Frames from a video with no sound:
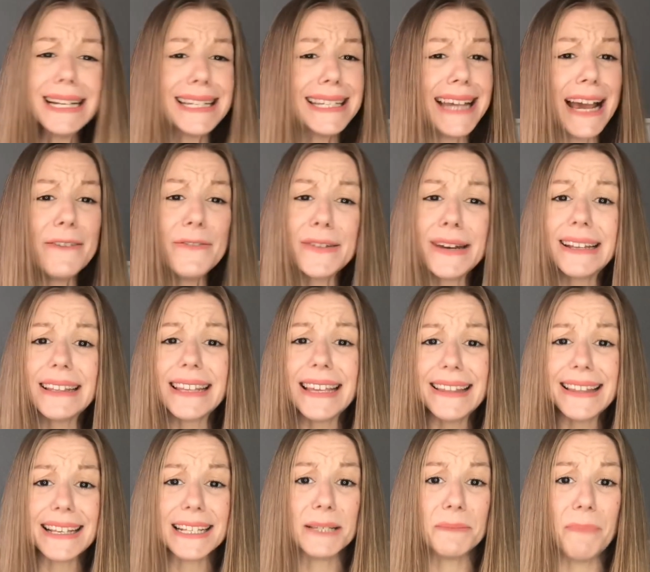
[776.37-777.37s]

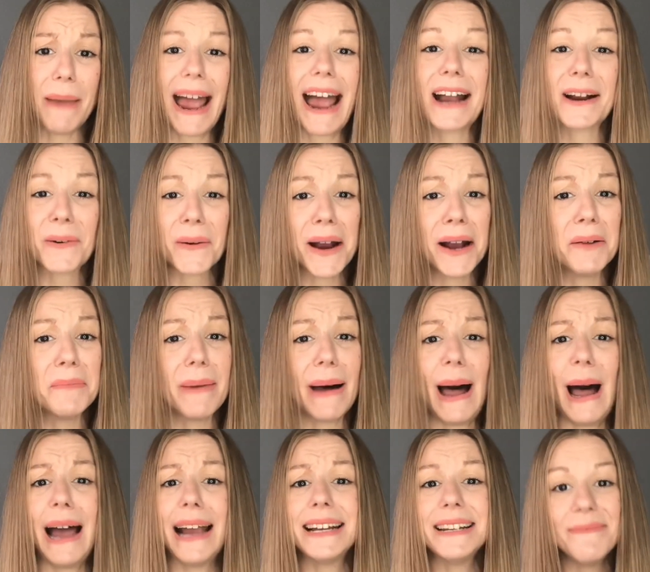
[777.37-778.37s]
Definitely this background
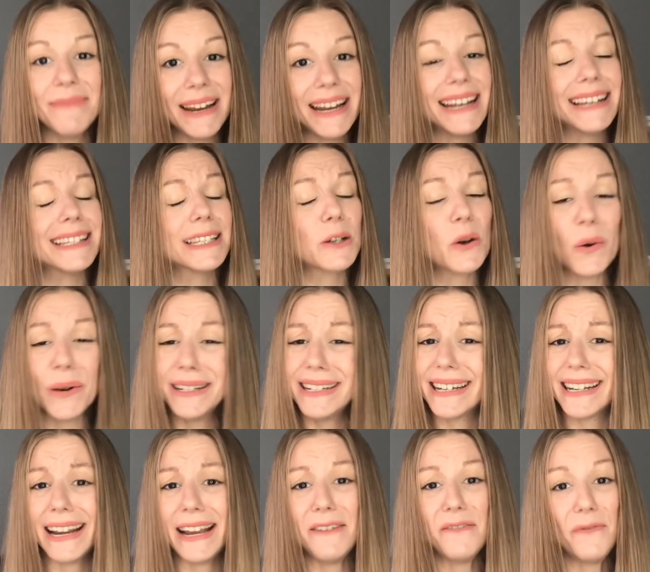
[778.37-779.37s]
behind me is going
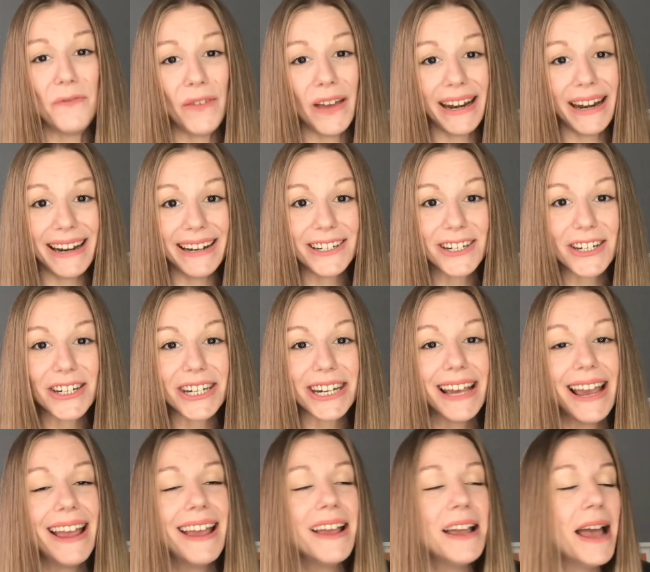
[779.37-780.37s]
to get finished.
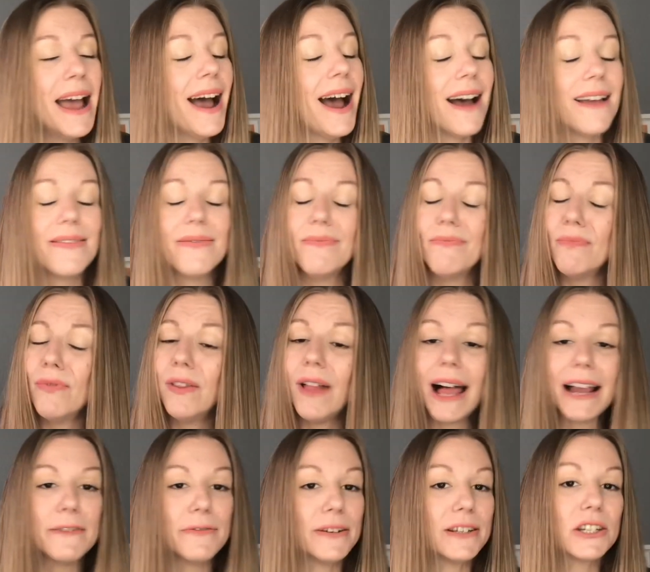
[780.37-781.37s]

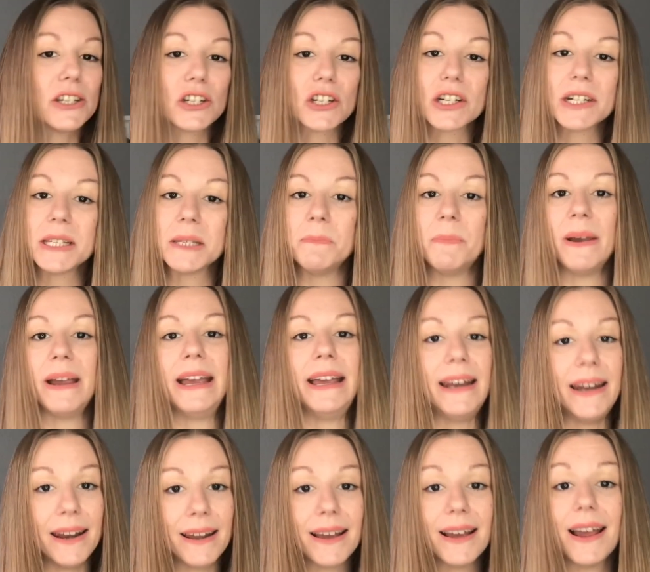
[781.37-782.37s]
Life has just
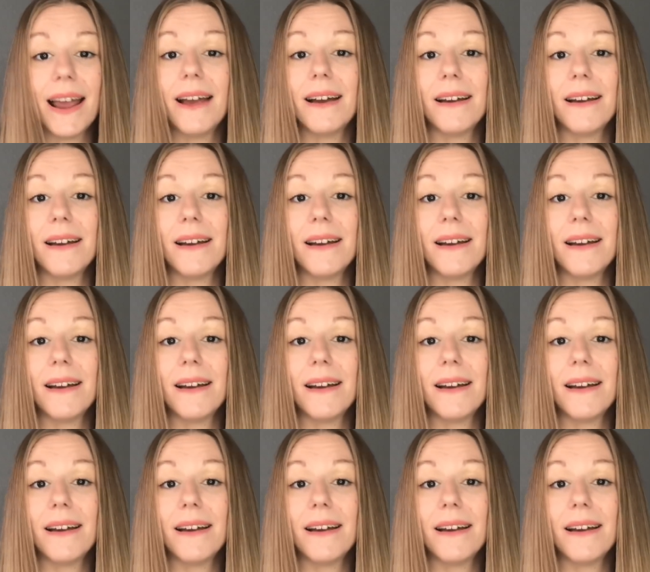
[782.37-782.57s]
been